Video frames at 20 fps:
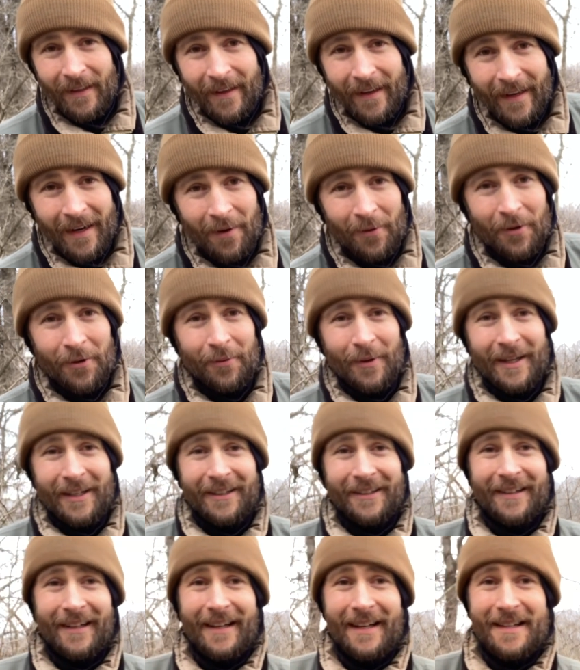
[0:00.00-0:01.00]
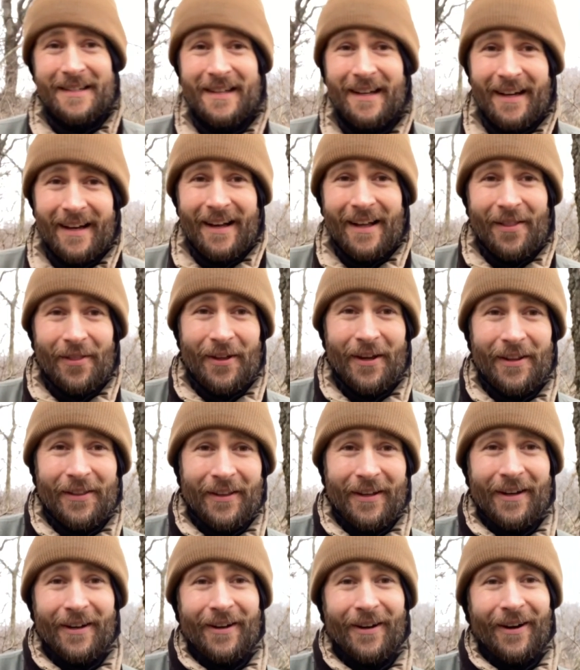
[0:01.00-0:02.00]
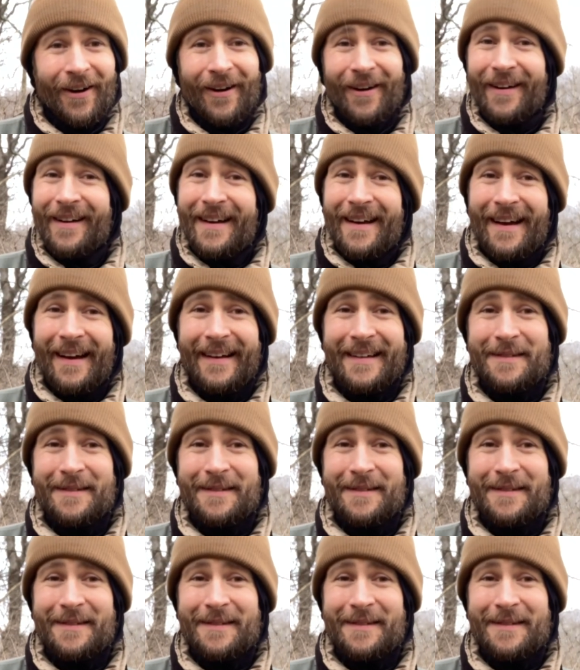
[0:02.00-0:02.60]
And I want to recognize that there are as